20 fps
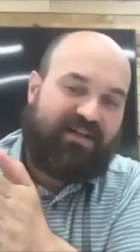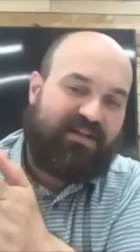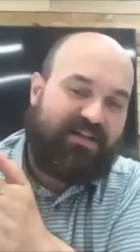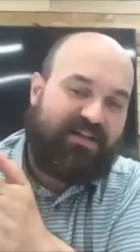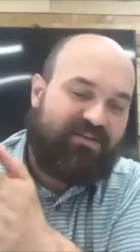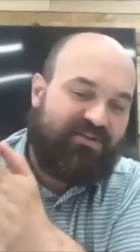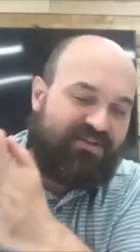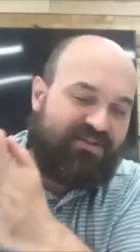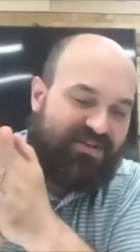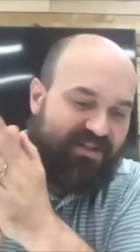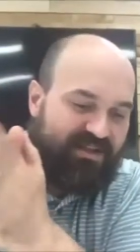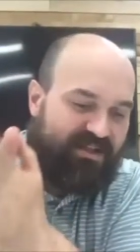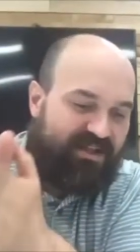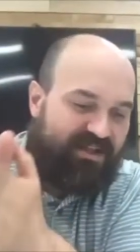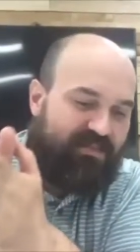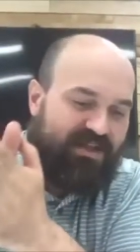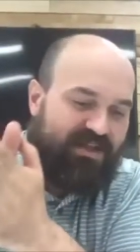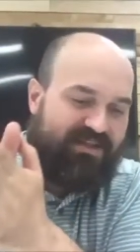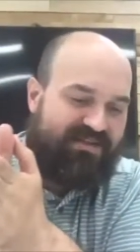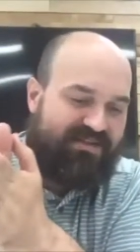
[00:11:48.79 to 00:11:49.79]
And then there's a
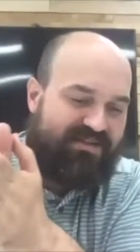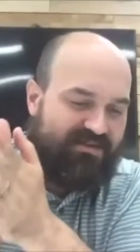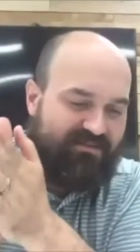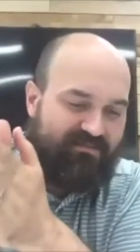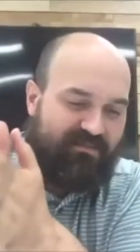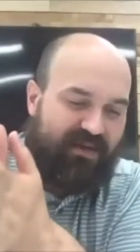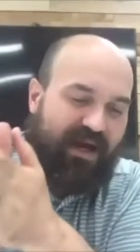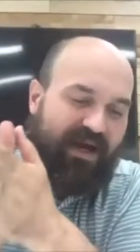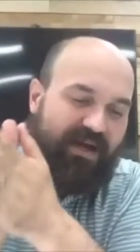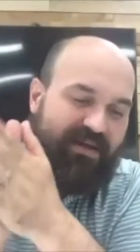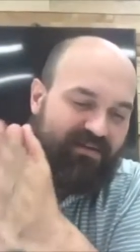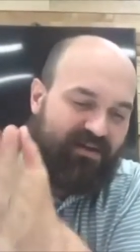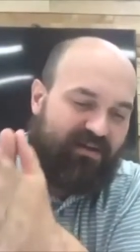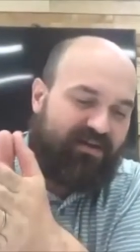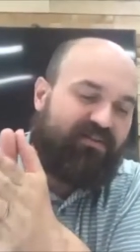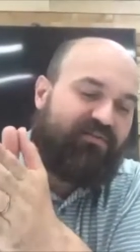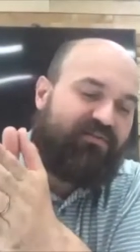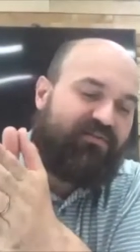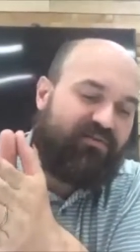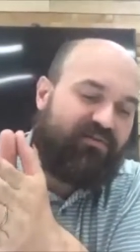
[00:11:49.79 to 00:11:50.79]
limit to my
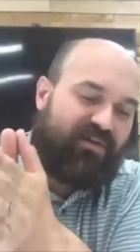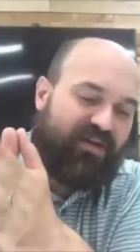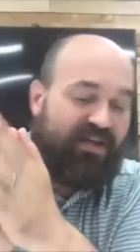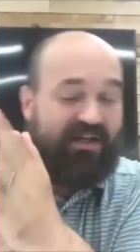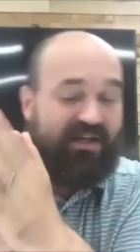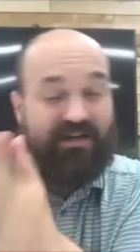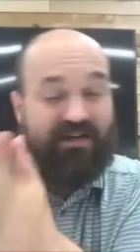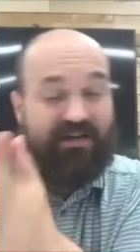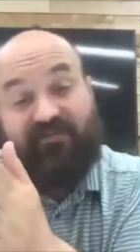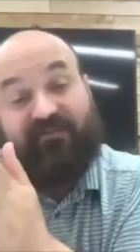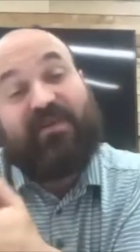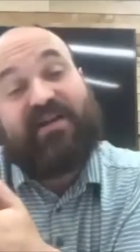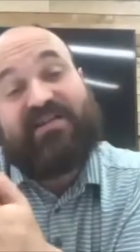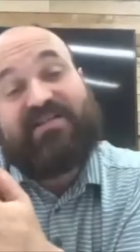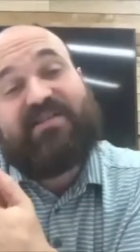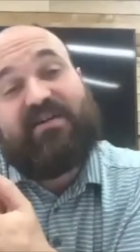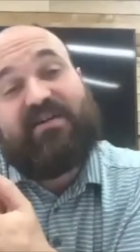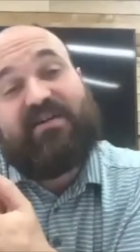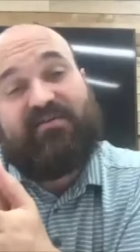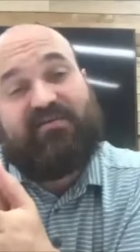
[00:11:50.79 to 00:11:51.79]
love in and of
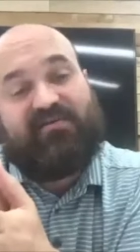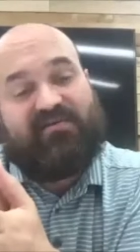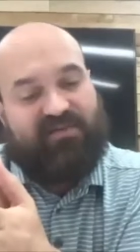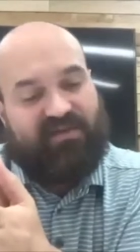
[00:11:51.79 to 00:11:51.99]
myself,